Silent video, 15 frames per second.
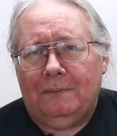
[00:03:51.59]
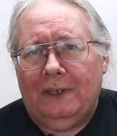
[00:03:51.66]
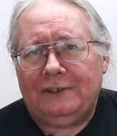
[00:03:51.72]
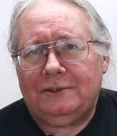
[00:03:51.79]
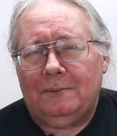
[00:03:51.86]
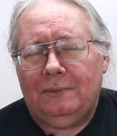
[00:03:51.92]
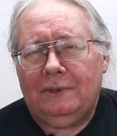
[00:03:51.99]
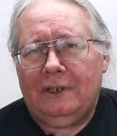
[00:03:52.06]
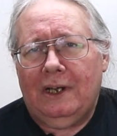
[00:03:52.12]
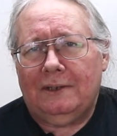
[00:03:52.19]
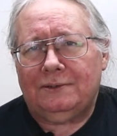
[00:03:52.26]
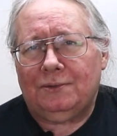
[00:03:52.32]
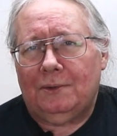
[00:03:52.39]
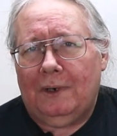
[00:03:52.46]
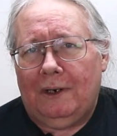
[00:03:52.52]
make some kind
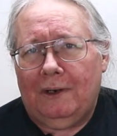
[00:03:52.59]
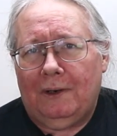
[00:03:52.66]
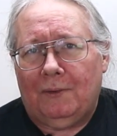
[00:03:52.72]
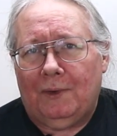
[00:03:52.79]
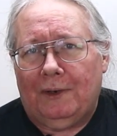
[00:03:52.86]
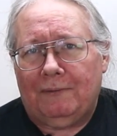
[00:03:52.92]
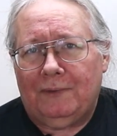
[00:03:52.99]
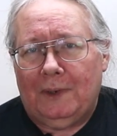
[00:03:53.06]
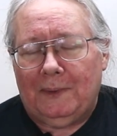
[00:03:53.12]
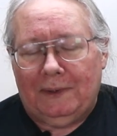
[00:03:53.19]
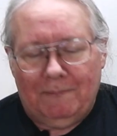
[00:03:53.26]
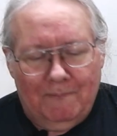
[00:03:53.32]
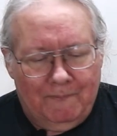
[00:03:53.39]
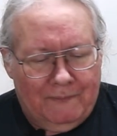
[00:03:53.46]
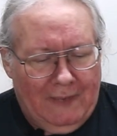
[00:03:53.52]
of sort of artwork from it.